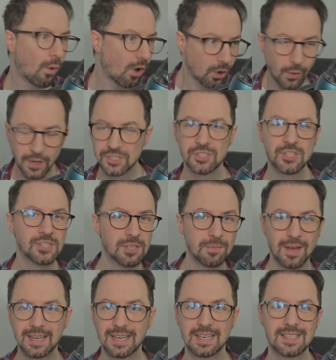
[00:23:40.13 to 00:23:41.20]
What questions
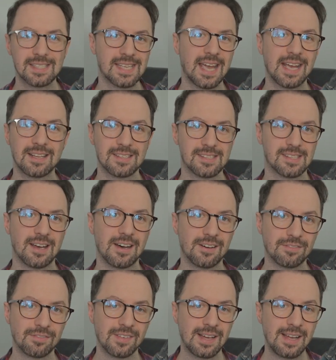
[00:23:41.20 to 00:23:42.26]
am I going to say and
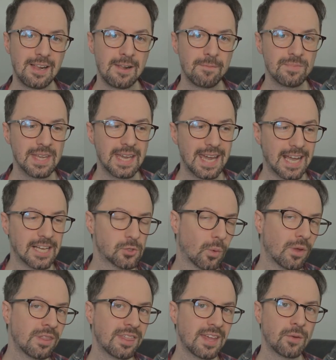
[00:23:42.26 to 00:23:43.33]
stuff? It's
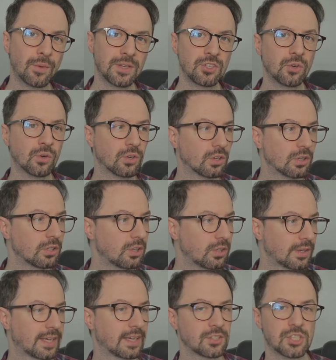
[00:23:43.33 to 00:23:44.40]
one thing when you're
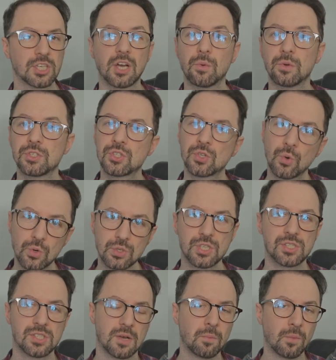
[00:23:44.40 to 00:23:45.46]
looking to go and talk
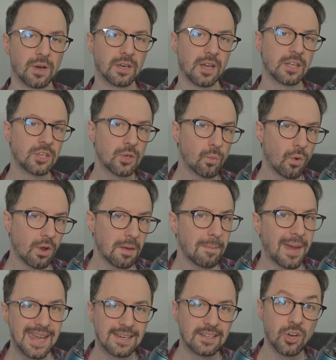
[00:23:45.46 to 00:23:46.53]
to someone and you want to
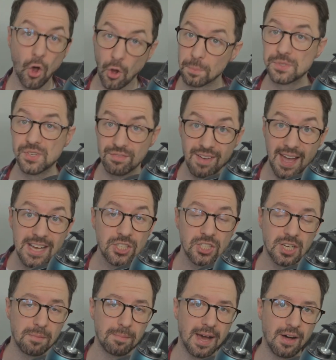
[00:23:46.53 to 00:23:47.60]
make an
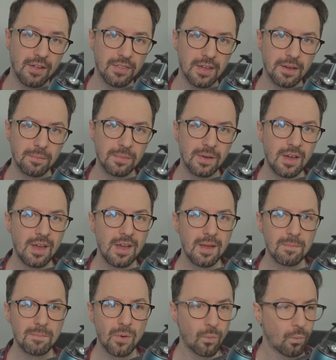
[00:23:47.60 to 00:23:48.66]
observation about them.
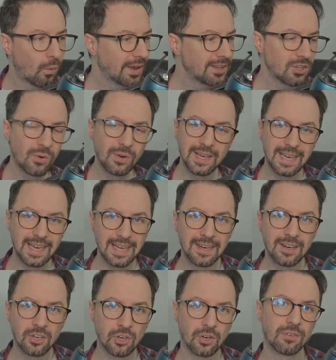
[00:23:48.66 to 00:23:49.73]
But when you're
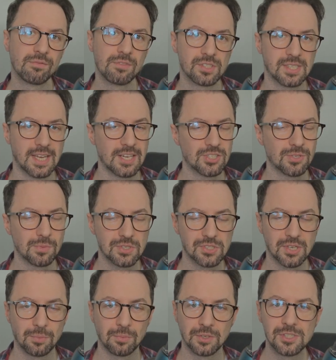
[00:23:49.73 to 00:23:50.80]
in a conversation with
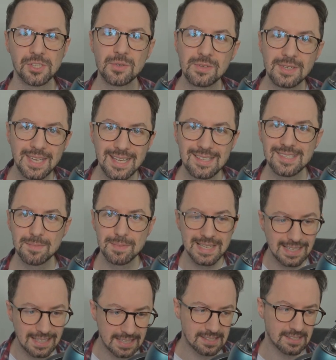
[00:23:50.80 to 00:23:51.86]
someone, you need to be
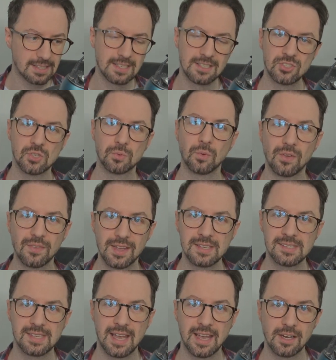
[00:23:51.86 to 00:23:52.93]
listening to what they're
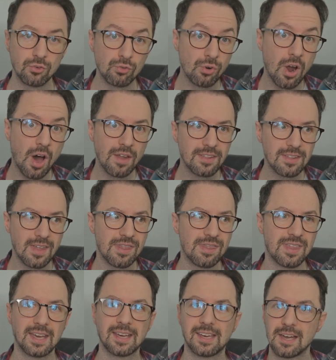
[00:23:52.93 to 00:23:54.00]
saying rather than
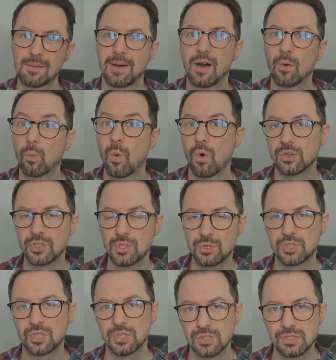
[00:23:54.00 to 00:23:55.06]
thinking about what you
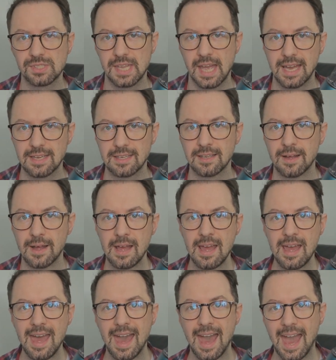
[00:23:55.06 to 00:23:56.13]
should say.
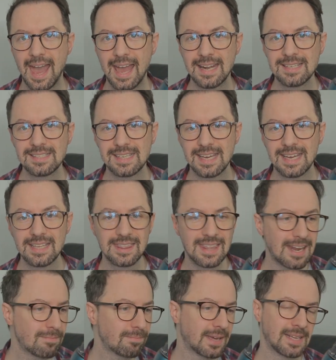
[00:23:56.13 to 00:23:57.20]
And it
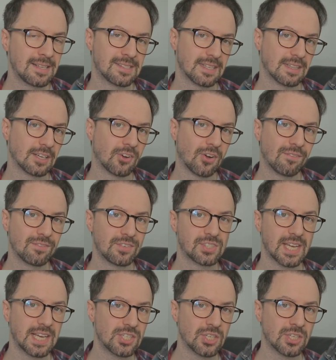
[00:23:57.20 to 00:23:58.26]
then means that the
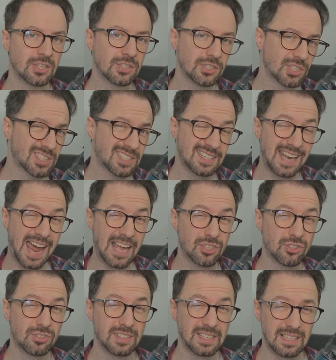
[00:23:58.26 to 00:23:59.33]
conversation can just
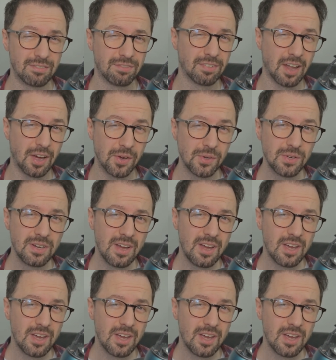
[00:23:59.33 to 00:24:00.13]
naturally flow.